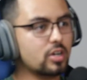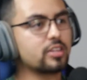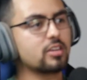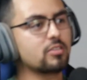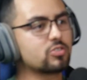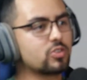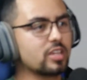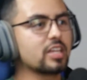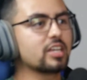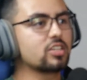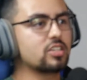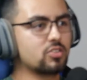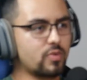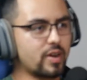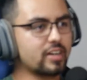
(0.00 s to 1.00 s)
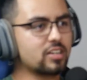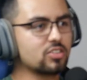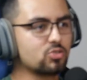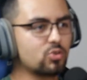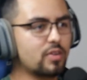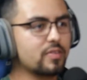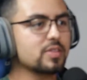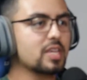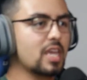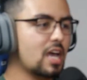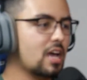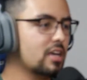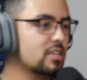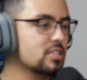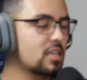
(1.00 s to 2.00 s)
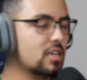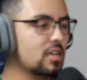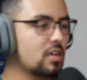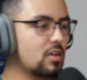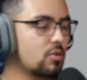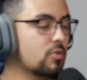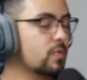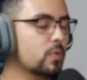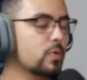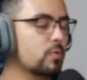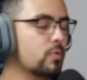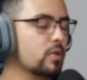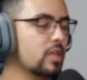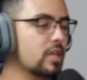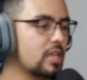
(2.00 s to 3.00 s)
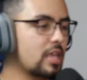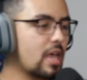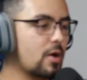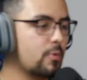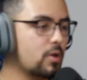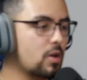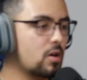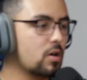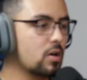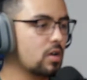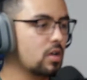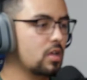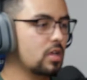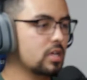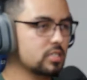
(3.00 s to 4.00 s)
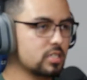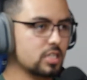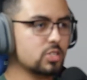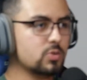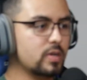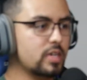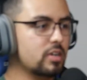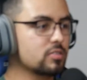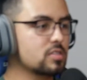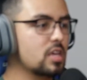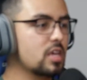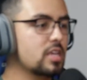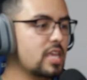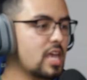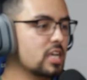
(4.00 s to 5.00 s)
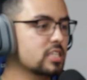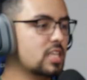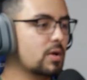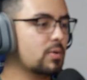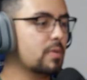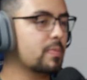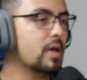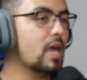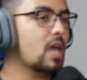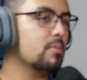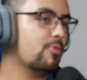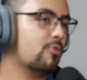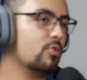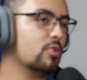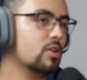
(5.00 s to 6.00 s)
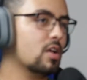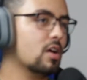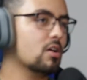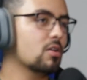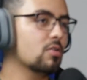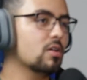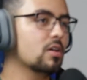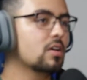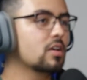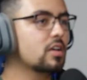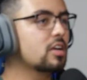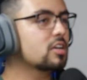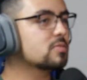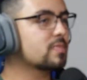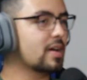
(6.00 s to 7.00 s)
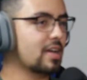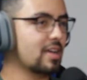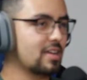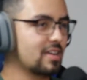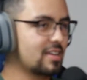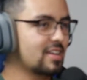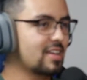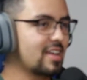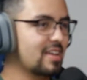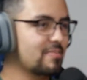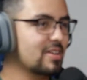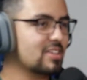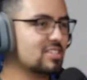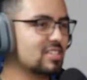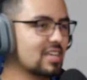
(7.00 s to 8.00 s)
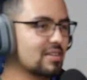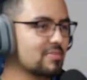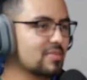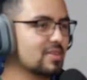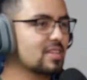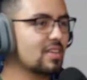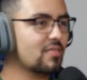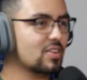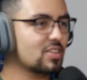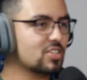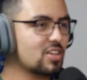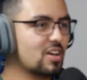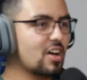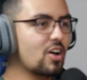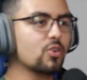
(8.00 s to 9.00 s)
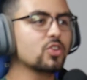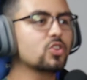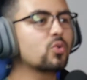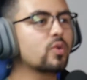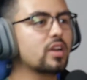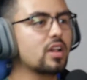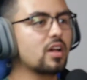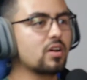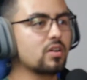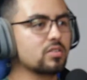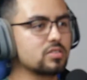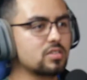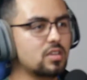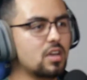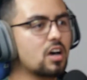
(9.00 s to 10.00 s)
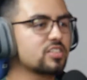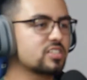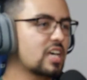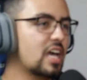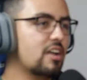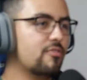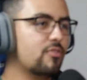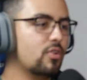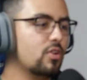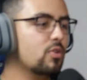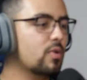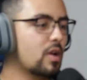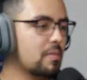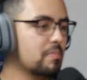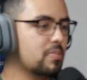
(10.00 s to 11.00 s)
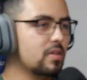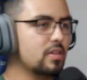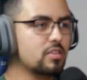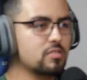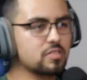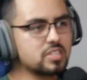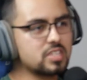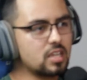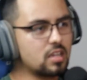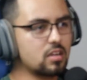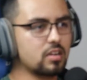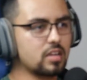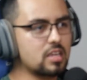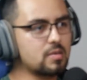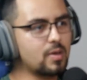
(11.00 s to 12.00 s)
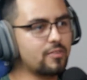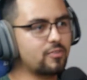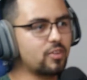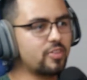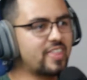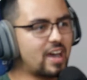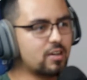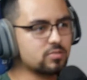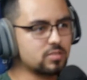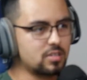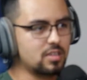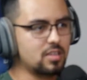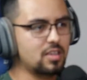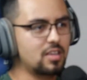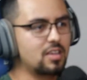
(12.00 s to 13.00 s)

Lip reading: I thought he was trying to like direct us or whatever. Yeah. He's like, or we're like, yeah, we are. Is it this way? He goes, yeah, it's that way. But hey, before you go, here's my mixtape. Give it a shot. Only $20. I'll sign it for you. When I'm big, you can sell it on eBay for $1,000.